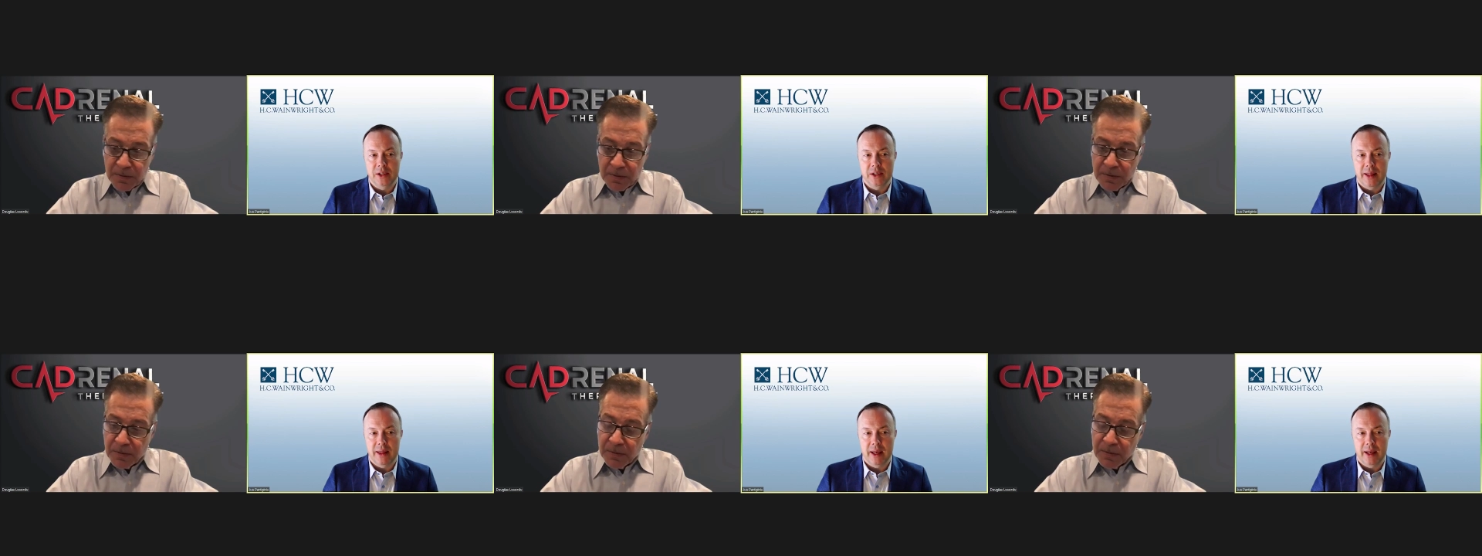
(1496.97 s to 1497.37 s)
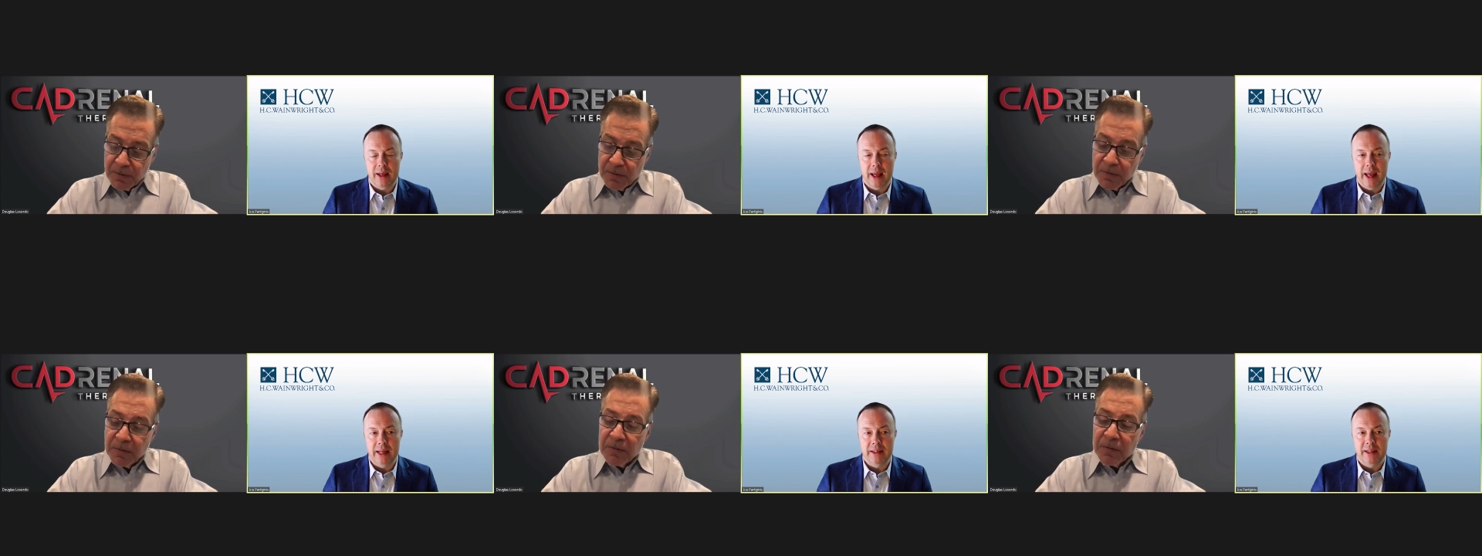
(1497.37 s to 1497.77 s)
Speaker 1: I think
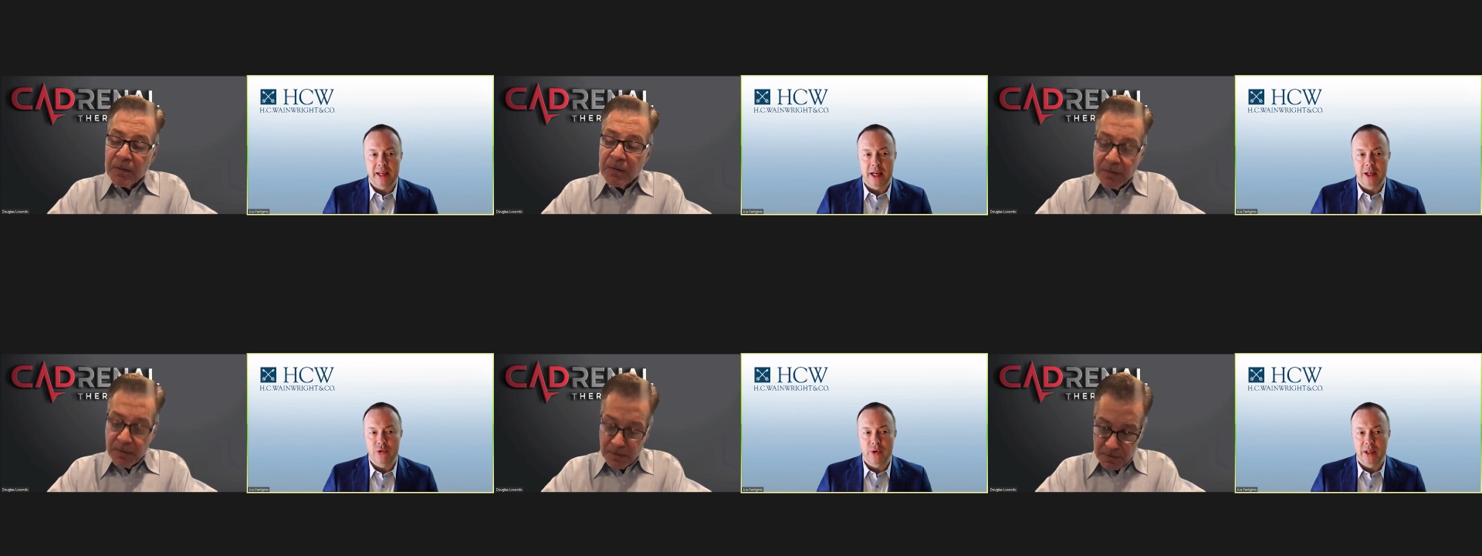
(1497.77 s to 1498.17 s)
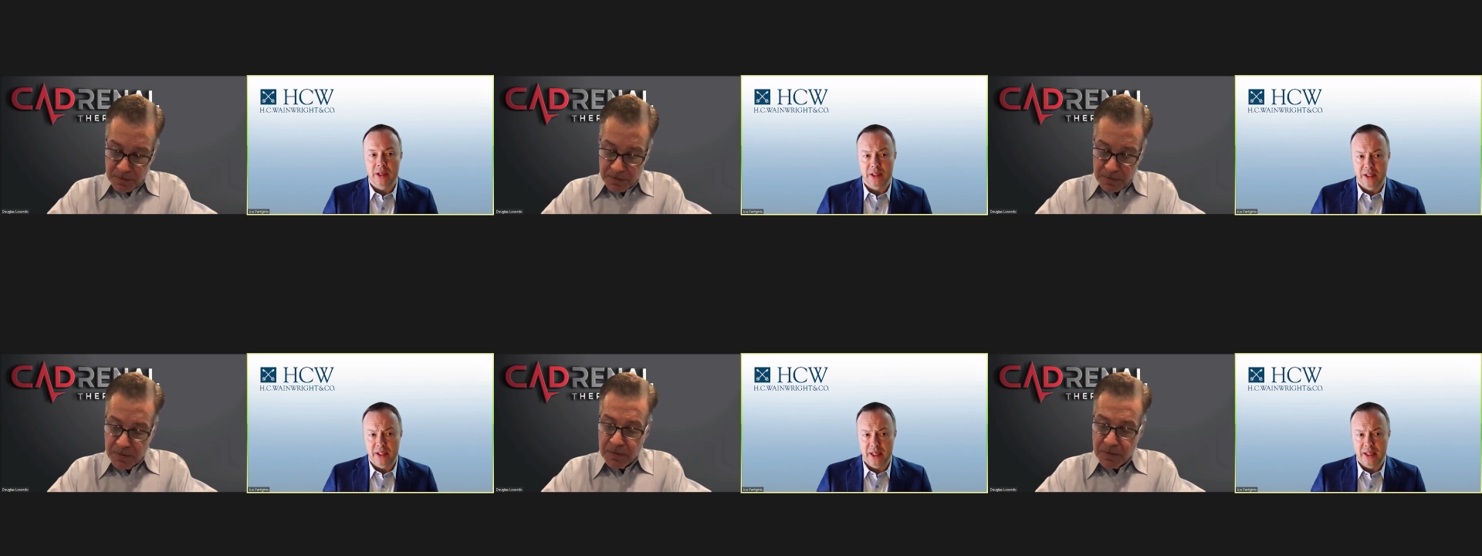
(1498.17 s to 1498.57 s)
end-stage renal
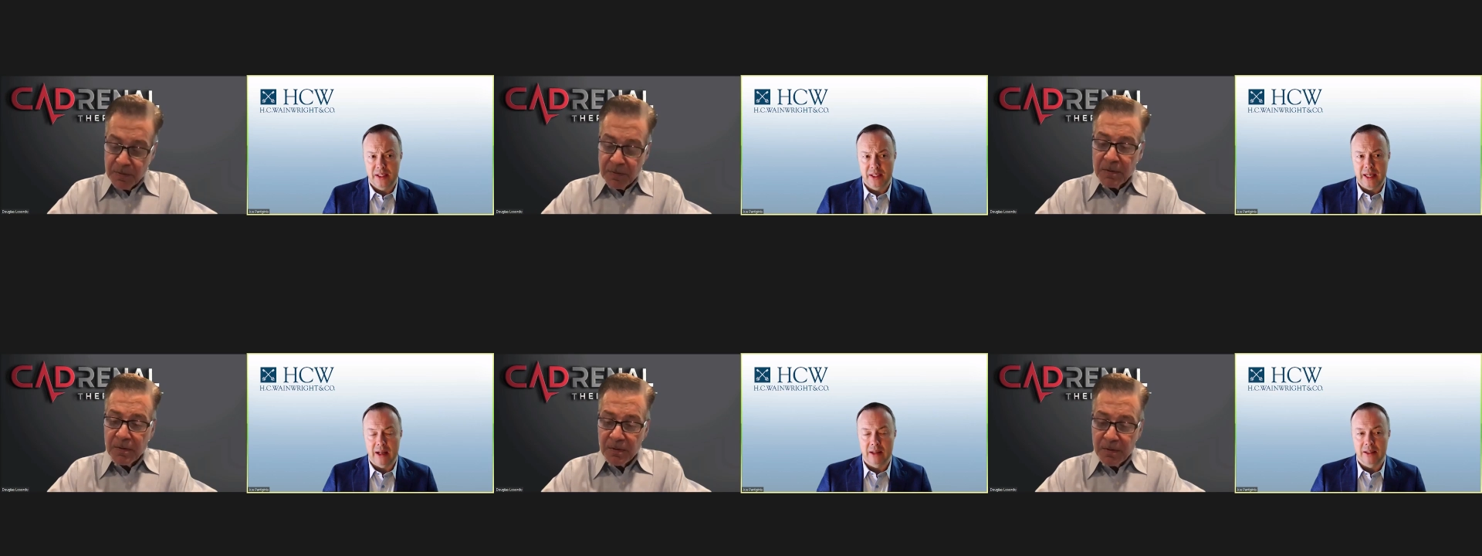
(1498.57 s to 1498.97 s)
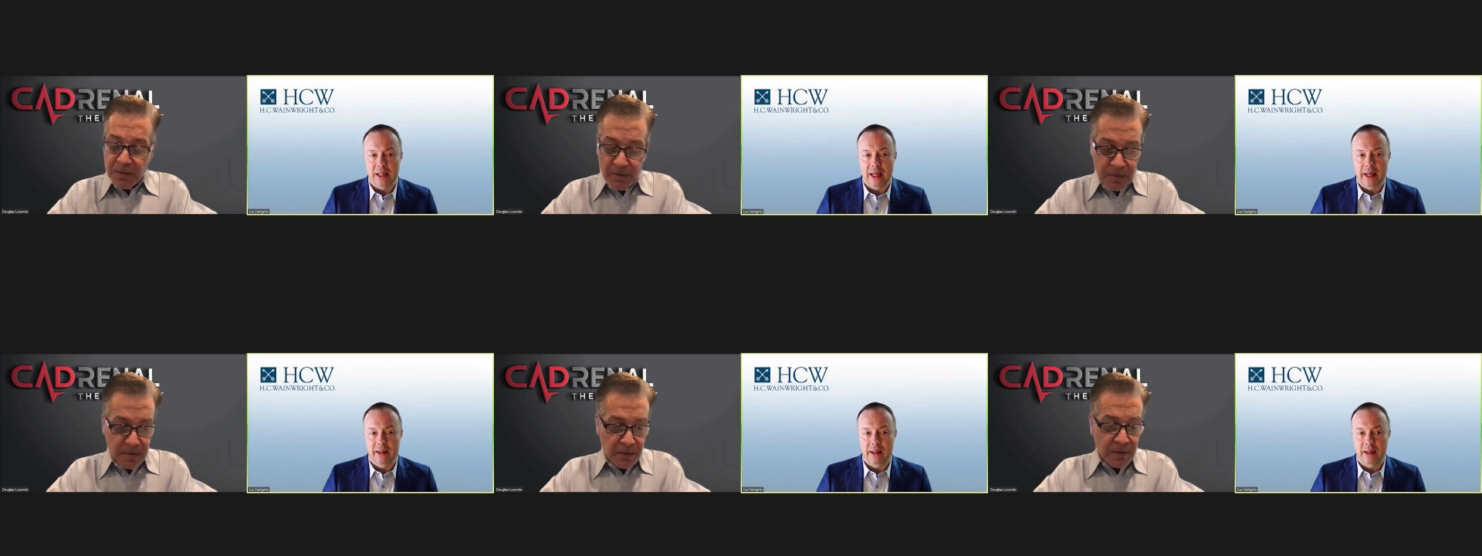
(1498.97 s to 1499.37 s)
disease sounds
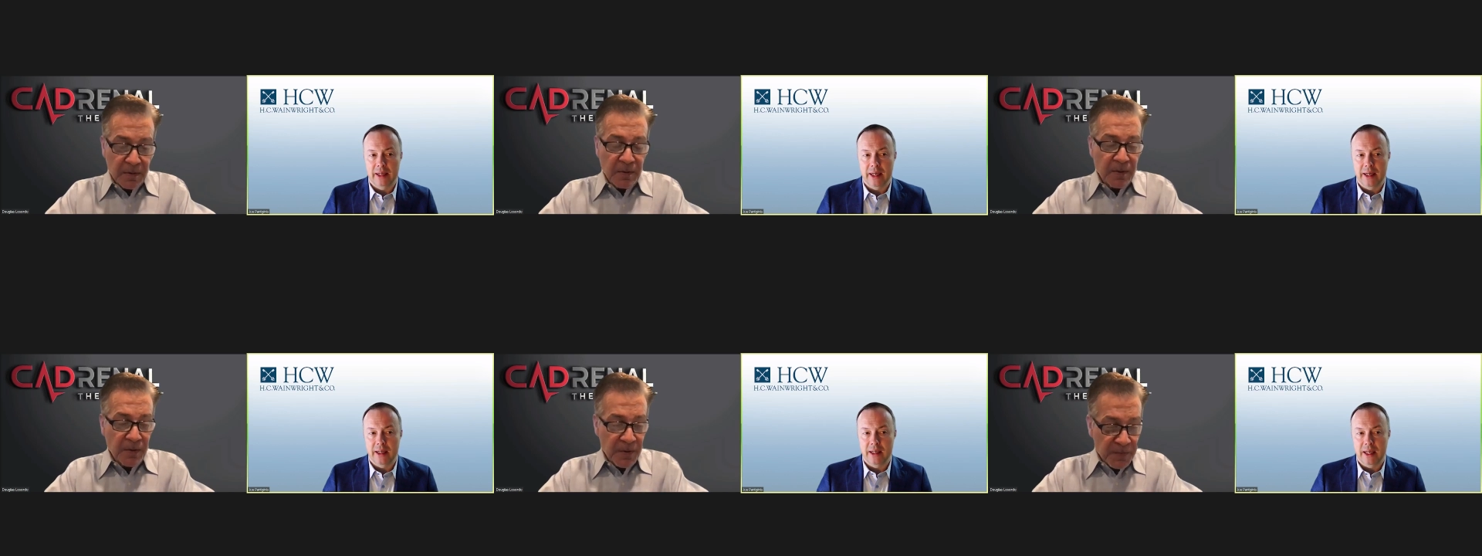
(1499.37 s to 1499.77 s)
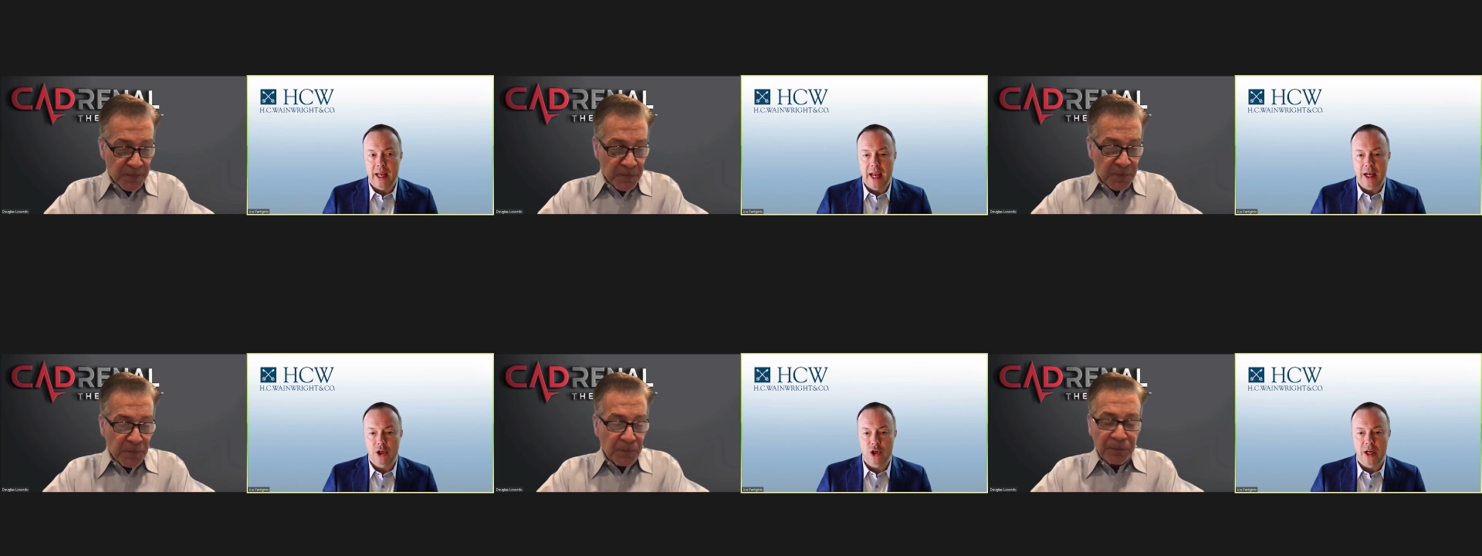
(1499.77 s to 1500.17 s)
like the lead
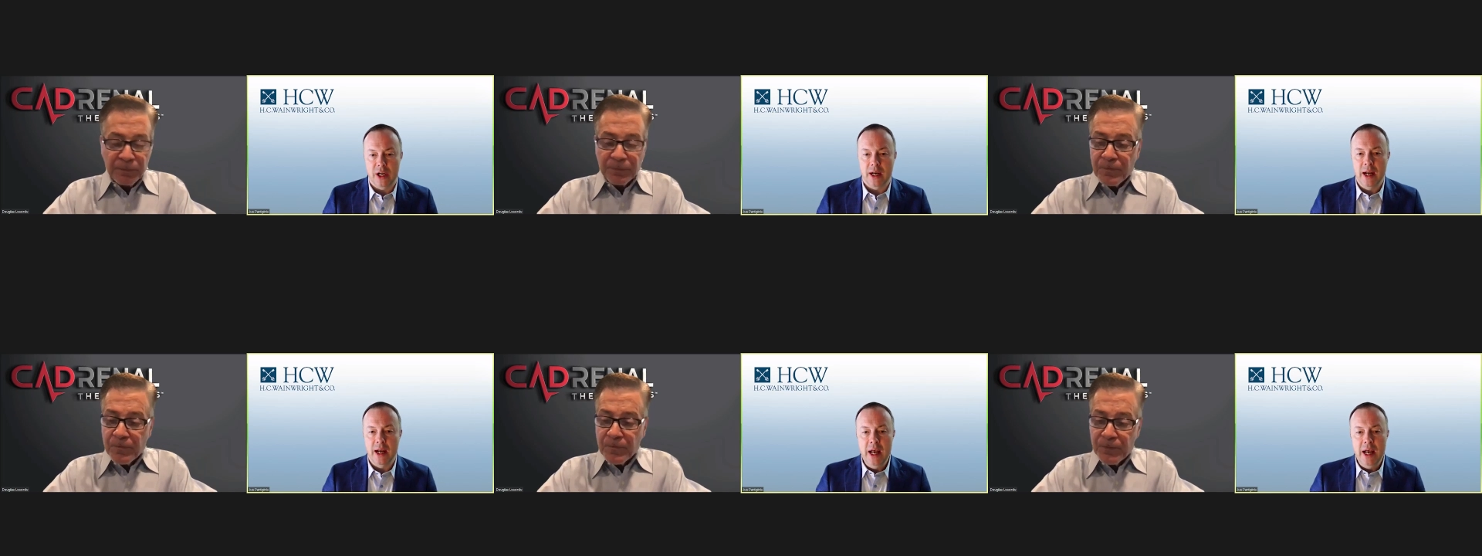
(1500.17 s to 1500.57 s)
indication.